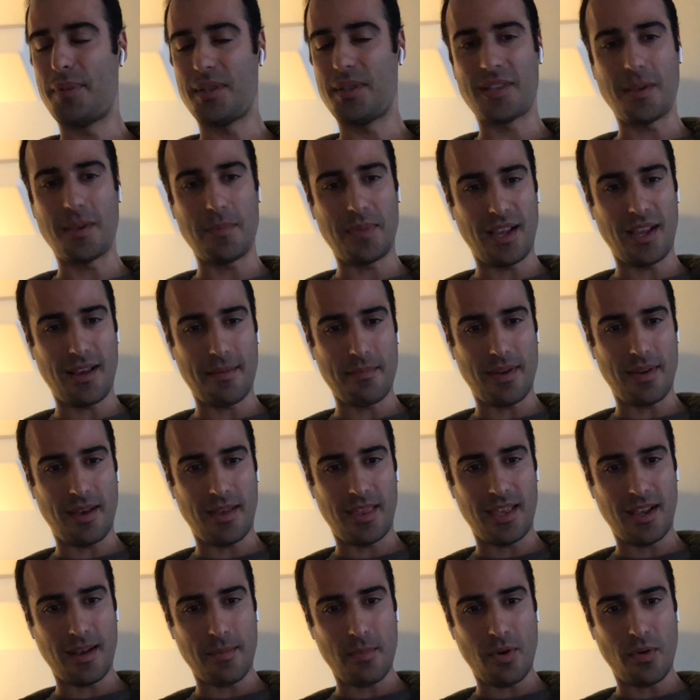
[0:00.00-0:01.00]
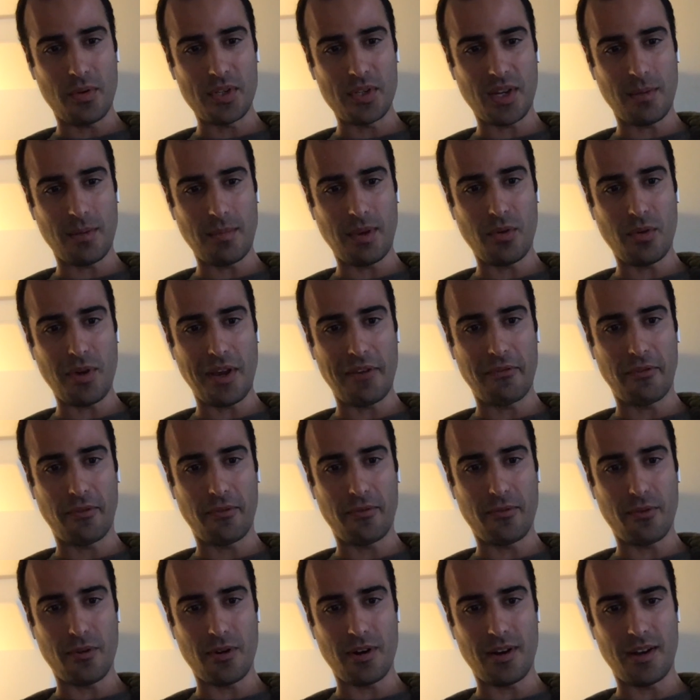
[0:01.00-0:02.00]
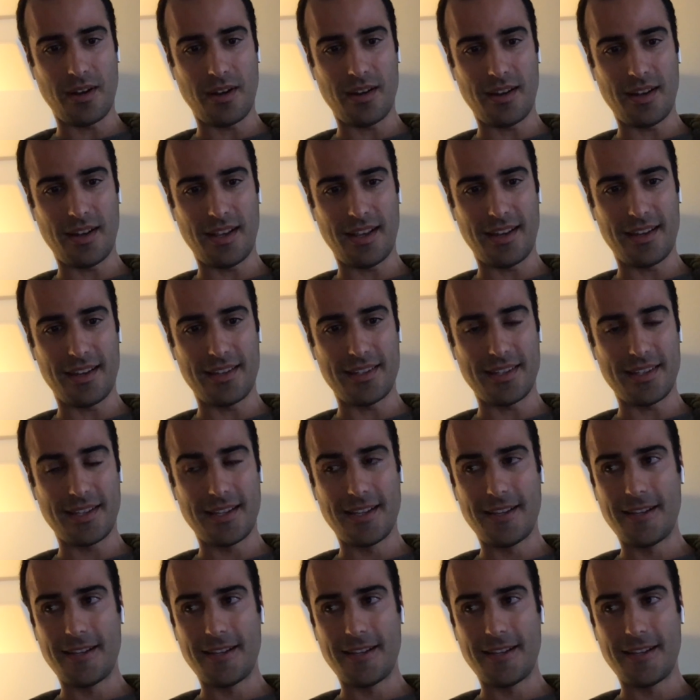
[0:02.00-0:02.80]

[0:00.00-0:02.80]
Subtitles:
something I think I'm always going to be grateful for, and